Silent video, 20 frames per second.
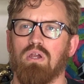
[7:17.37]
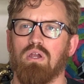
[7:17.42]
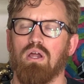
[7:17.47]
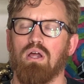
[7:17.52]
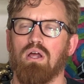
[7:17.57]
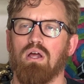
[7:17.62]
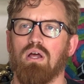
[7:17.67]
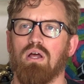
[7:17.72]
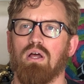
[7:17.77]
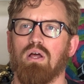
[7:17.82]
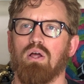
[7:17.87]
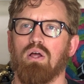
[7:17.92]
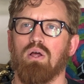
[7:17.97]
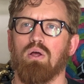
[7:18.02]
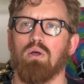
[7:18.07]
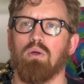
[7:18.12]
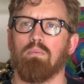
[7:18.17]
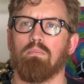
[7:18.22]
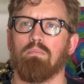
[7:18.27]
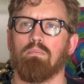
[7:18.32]

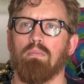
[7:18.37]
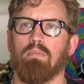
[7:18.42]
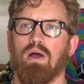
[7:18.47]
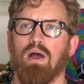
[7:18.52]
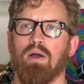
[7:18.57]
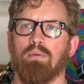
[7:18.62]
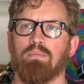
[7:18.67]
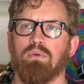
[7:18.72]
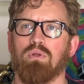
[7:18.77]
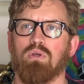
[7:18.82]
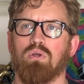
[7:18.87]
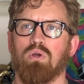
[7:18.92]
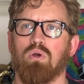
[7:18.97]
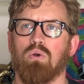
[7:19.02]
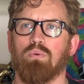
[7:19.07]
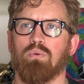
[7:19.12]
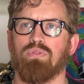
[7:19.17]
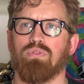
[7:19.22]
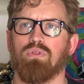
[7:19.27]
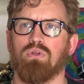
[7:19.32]
I'm going to go
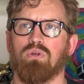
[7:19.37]
with the